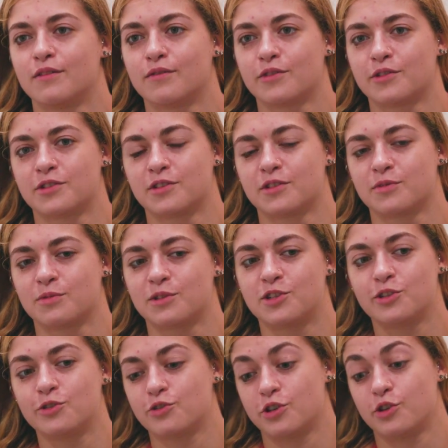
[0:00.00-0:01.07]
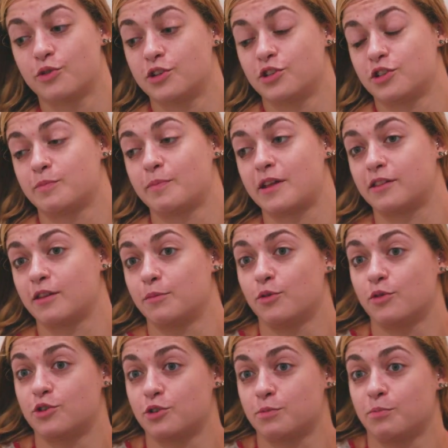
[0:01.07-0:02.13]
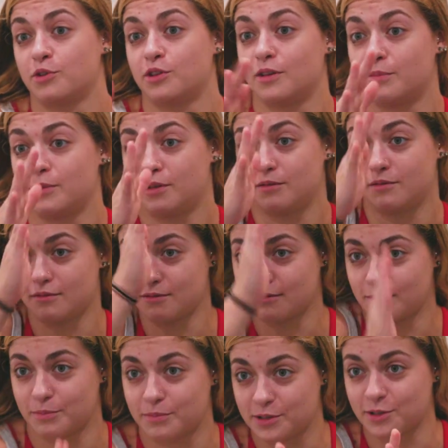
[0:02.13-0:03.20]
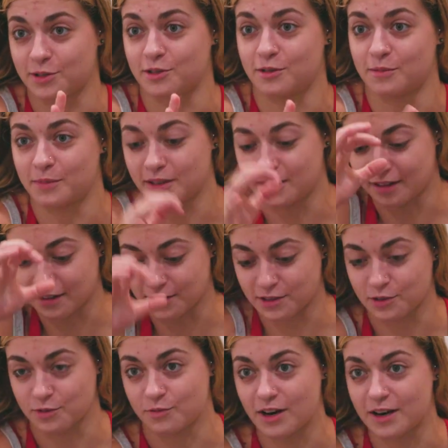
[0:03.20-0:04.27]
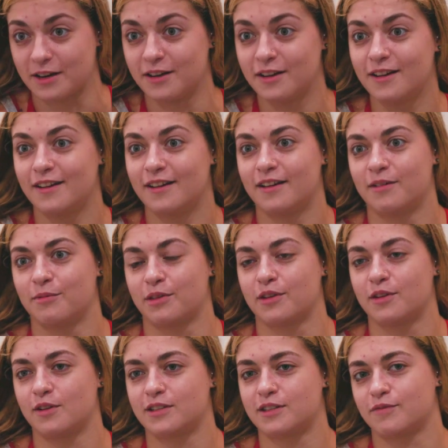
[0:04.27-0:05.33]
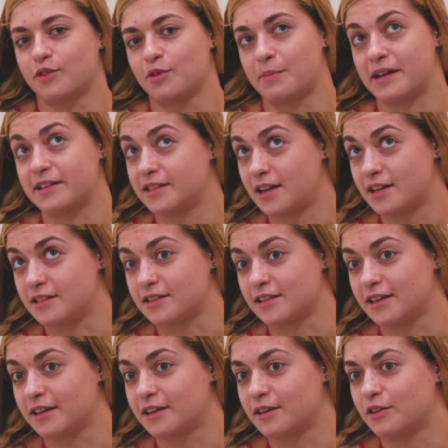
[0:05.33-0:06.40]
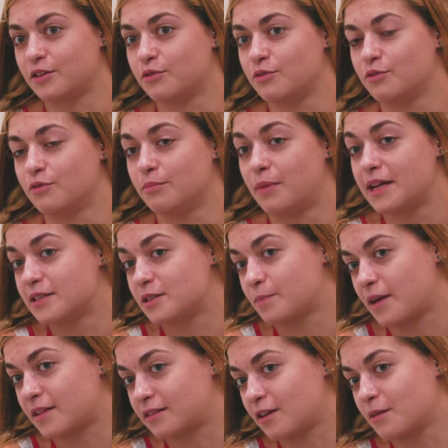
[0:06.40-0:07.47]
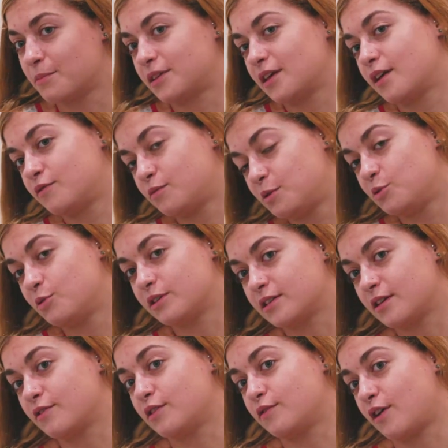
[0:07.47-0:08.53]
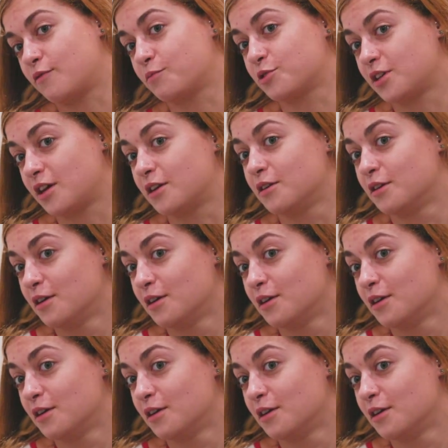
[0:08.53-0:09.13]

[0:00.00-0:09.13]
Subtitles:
Versus with children, you can just spot them. You can just put them in the position and be like, this is right. With adults, if they're my size, like you might spot them, but they have to be doing 75%.